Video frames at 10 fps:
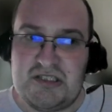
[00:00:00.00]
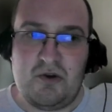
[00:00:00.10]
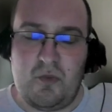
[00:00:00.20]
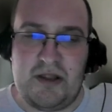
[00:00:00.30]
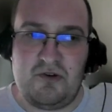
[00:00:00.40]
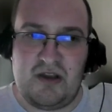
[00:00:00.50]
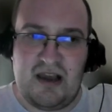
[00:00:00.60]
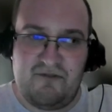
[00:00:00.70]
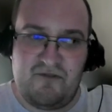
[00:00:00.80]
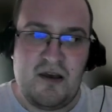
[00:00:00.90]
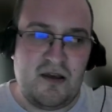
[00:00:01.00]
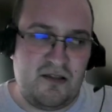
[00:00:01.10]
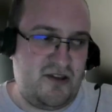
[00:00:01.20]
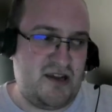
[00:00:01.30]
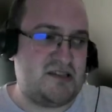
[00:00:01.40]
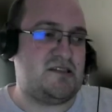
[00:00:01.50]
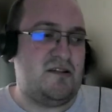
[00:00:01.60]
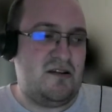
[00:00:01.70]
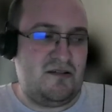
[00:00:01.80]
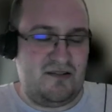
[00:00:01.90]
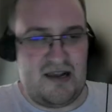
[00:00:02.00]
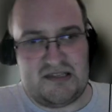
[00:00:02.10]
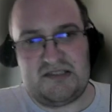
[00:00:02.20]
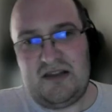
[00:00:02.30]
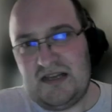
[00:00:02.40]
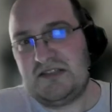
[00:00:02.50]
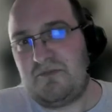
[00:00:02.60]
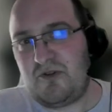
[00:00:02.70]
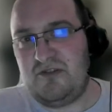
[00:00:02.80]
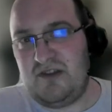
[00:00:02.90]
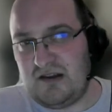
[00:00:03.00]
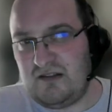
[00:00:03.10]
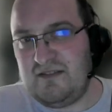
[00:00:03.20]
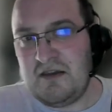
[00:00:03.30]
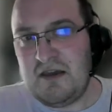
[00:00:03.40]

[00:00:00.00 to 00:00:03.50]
So when you have this test as a product